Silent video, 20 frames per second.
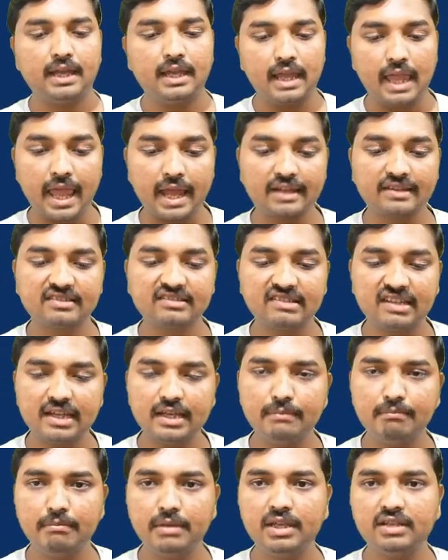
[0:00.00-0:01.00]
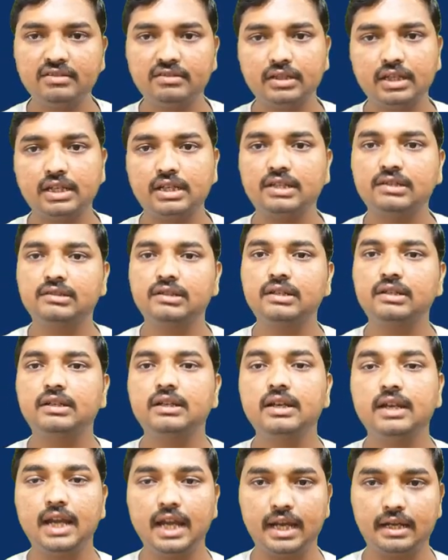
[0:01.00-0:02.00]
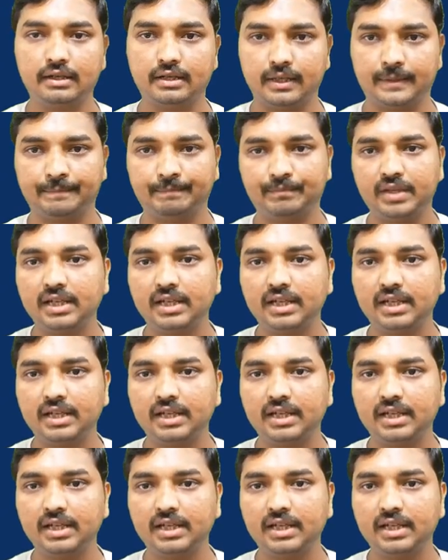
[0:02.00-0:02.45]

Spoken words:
Xi means it is a data.